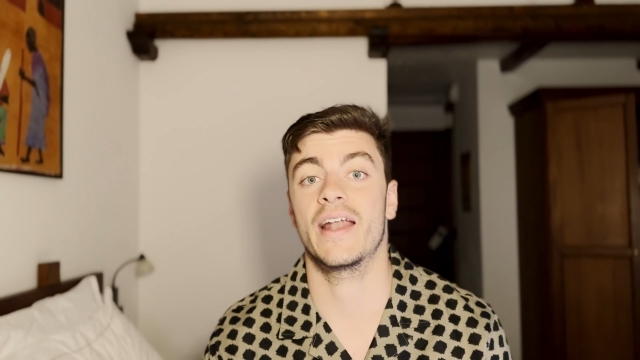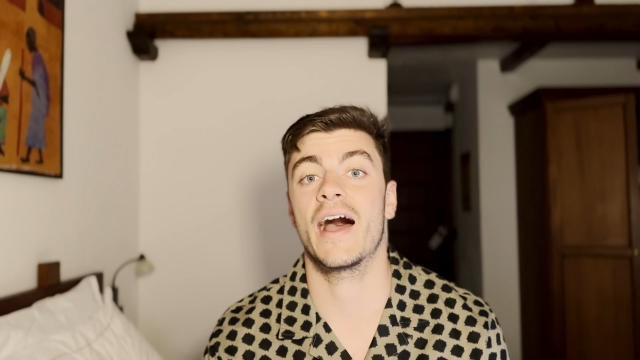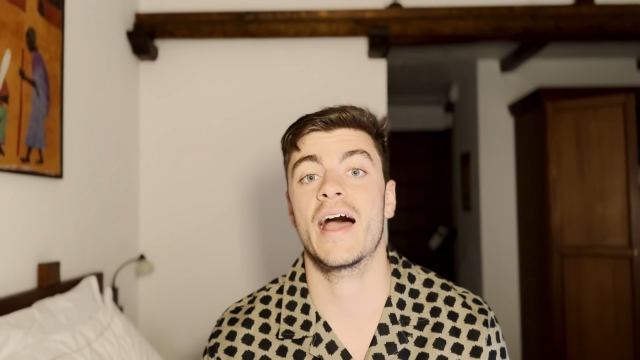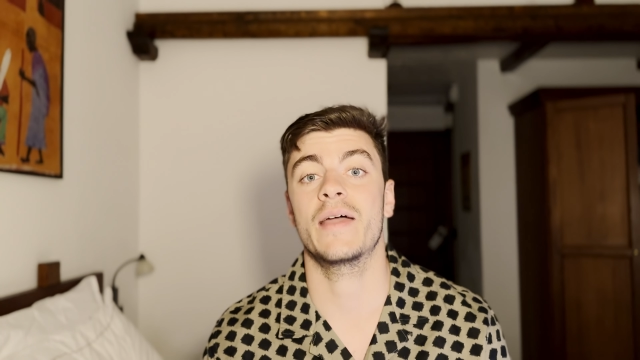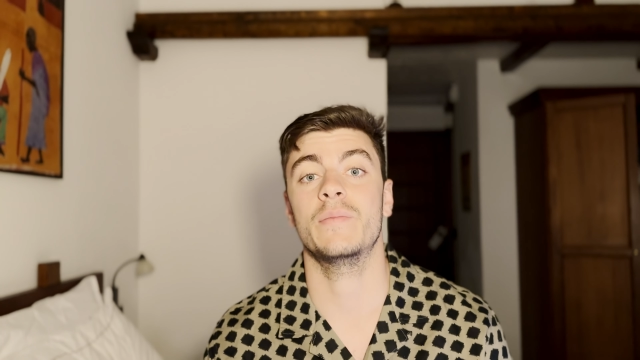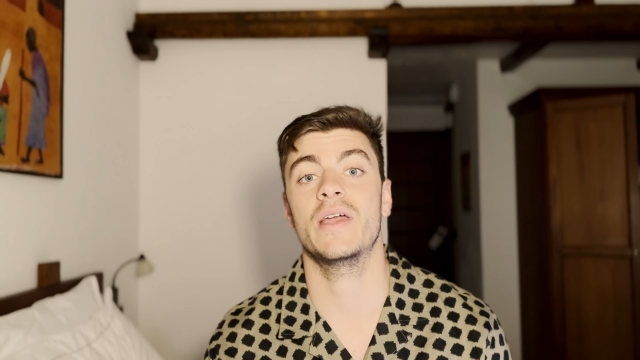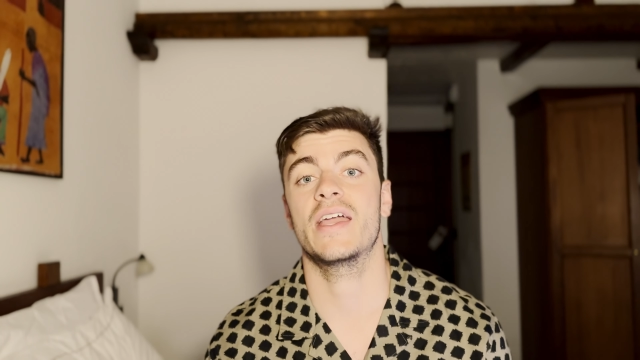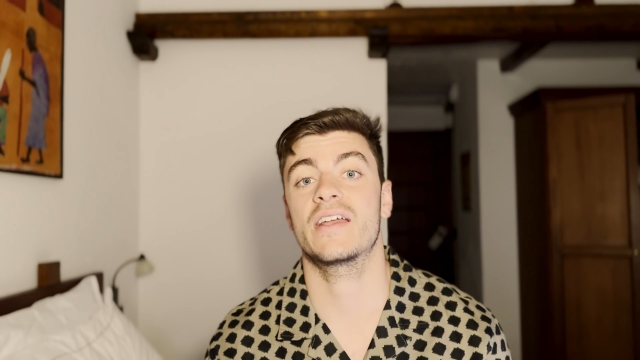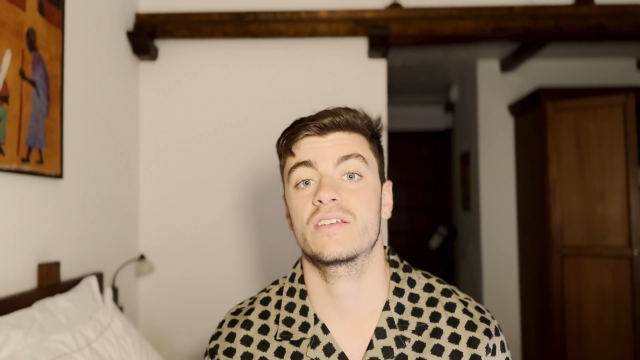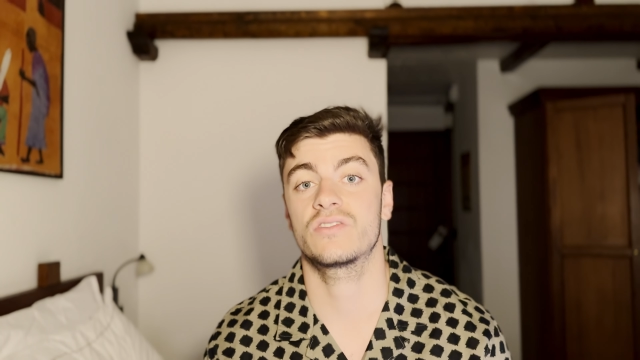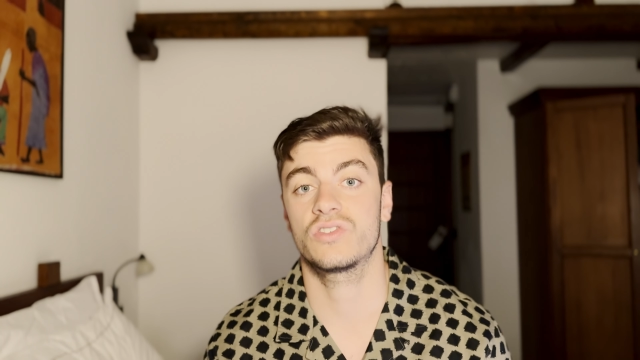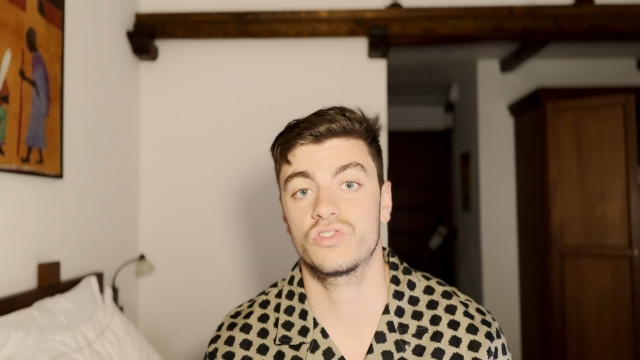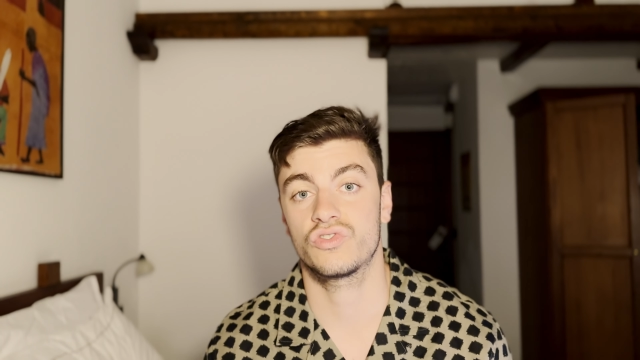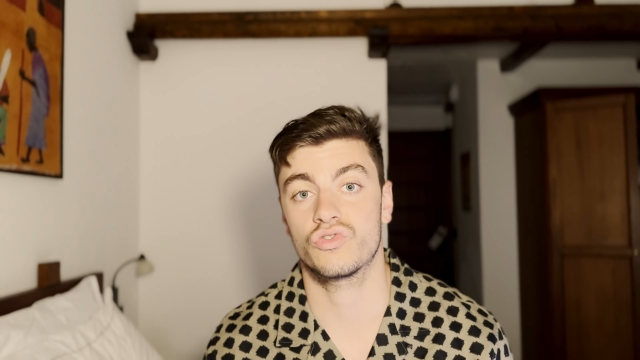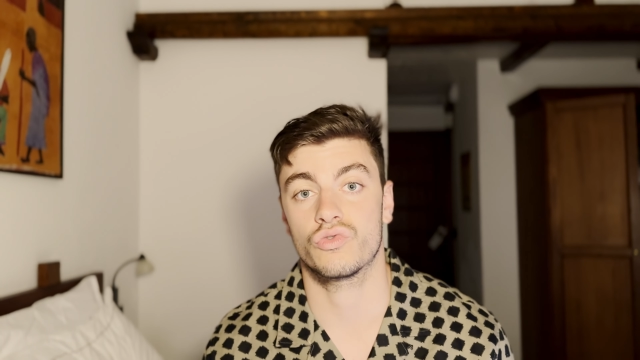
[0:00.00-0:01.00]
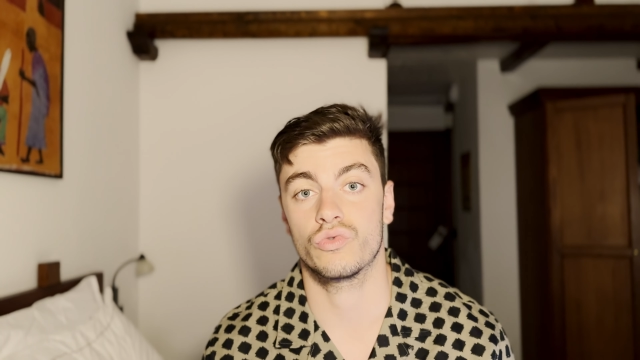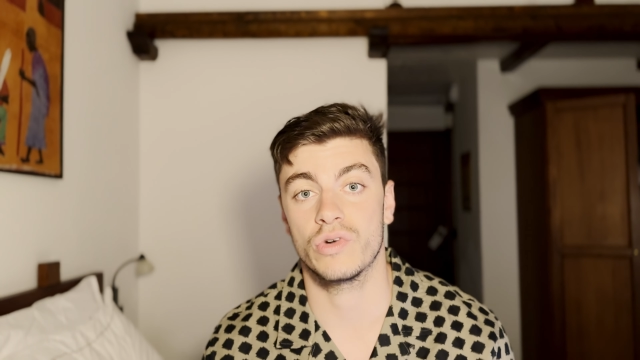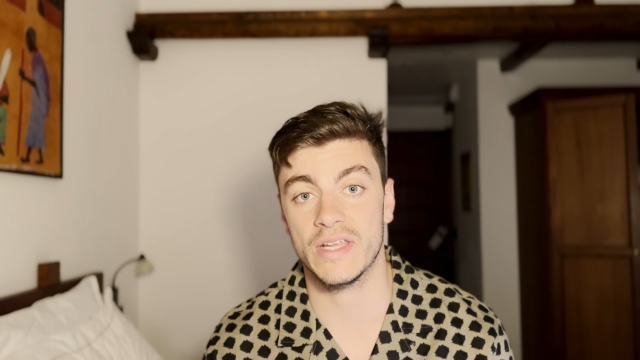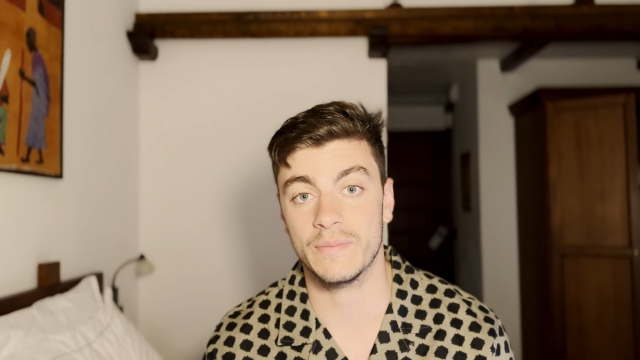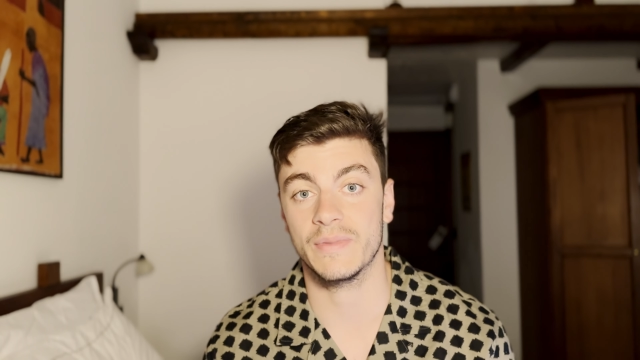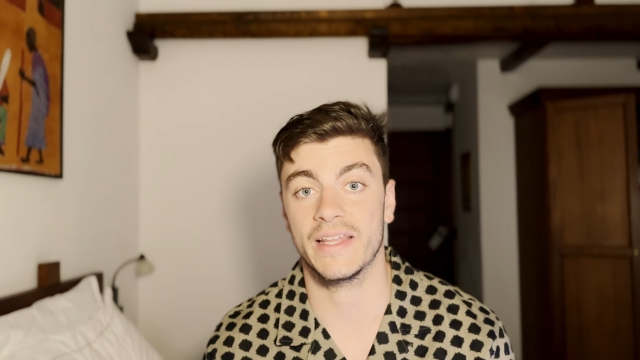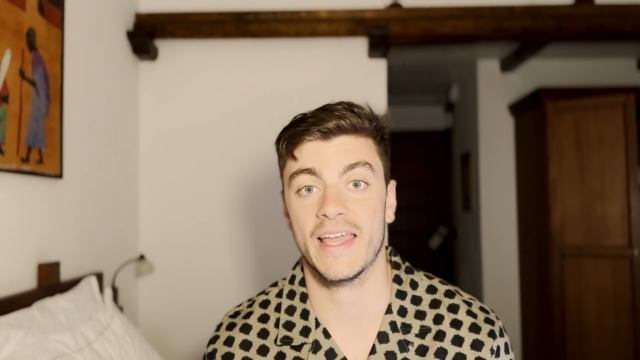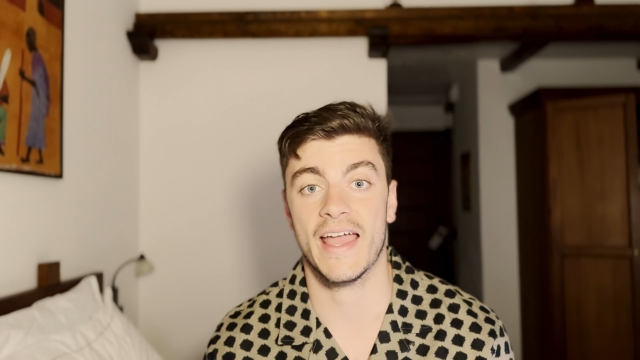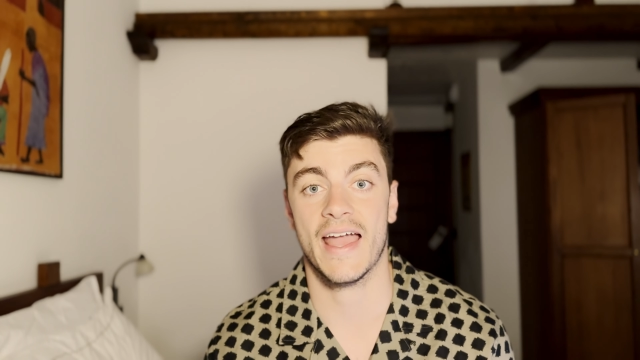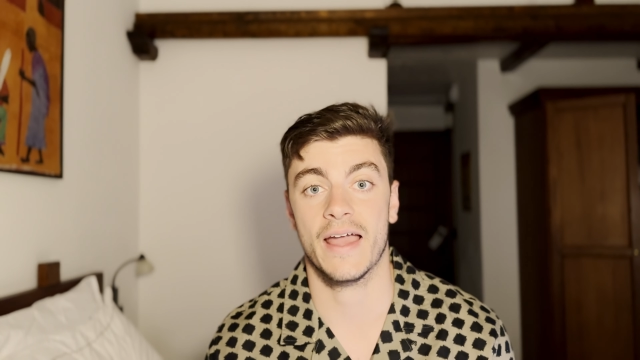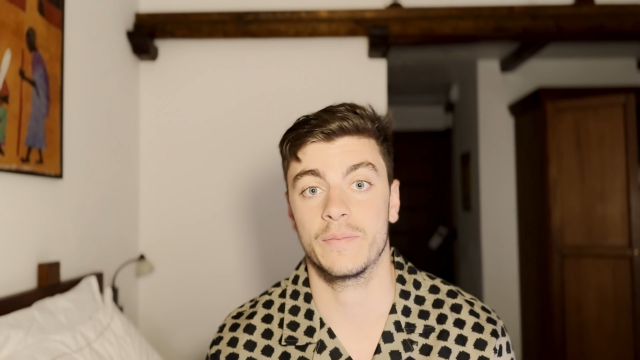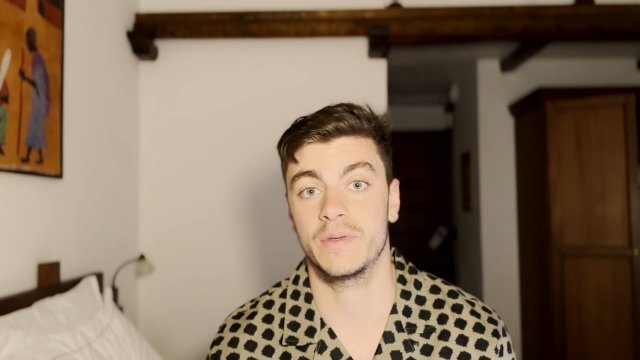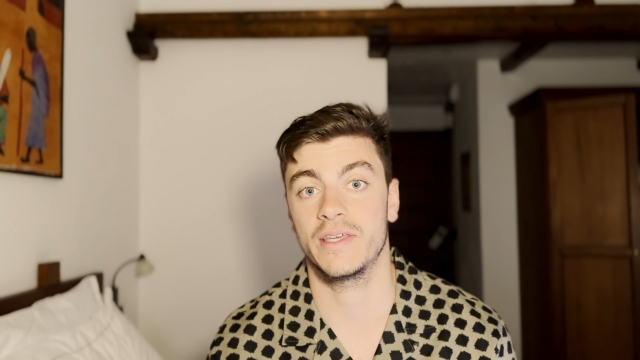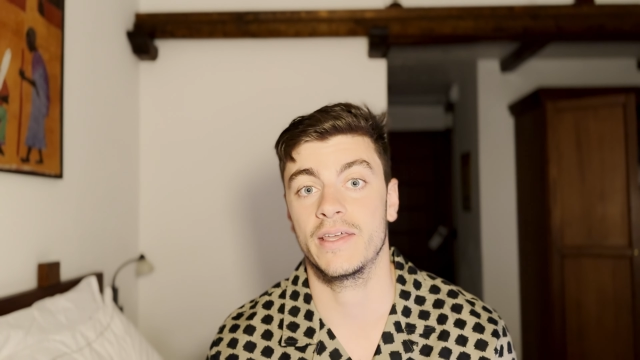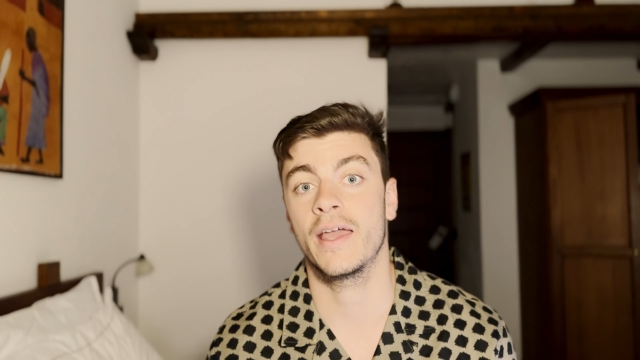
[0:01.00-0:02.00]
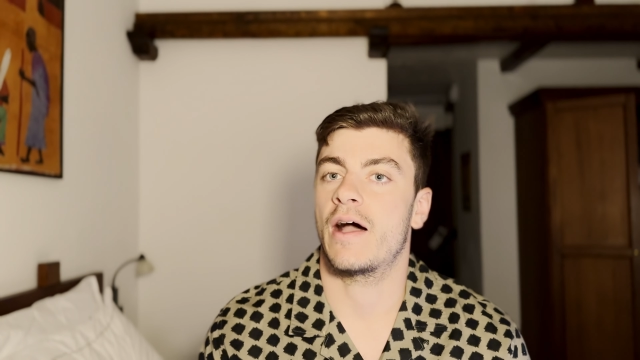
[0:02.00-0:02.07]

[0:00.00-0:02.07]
I'm extremely happy.